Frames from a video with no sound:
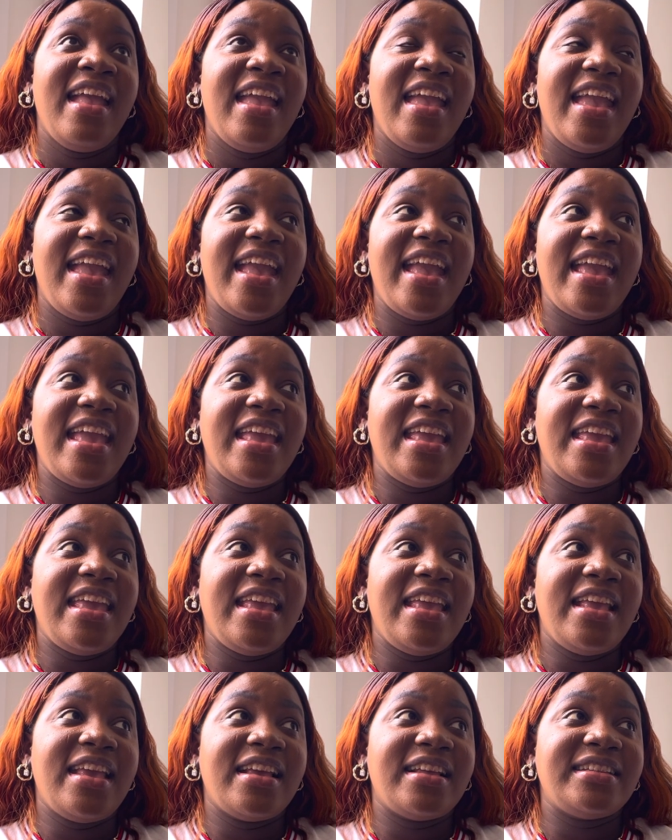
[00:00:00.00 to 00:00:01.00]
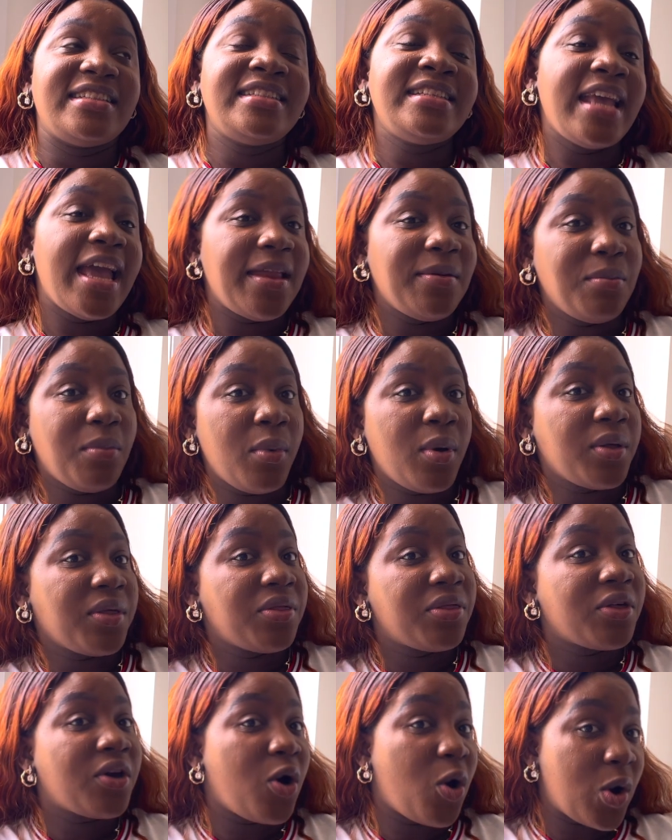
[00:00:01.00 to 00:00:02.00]
a
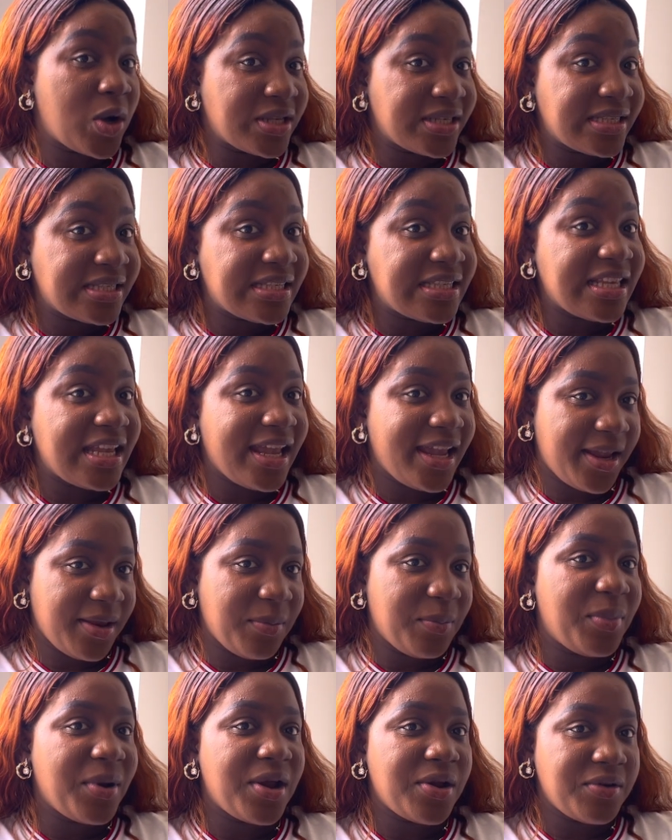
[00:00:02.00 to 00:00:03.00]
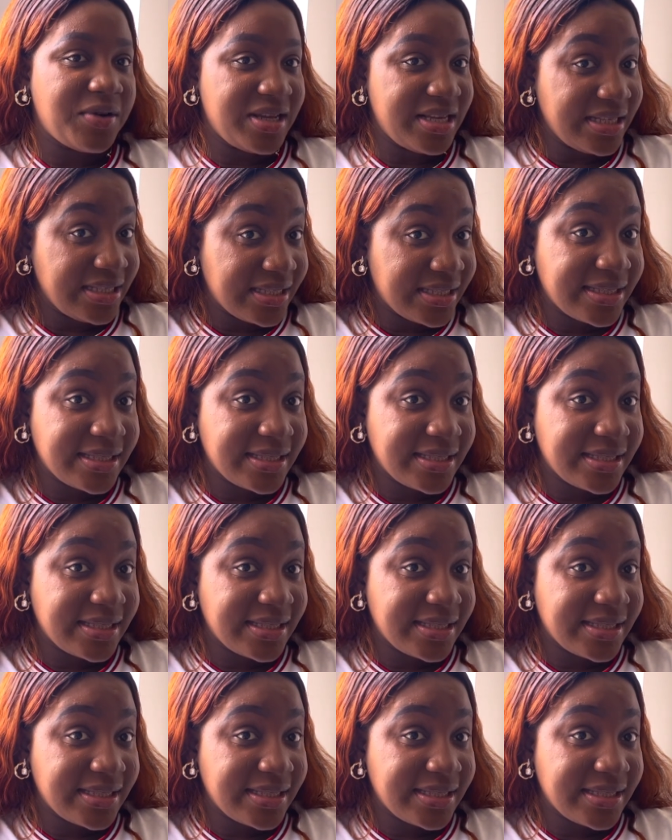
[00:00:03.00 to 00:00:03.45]
10-month course in Paris.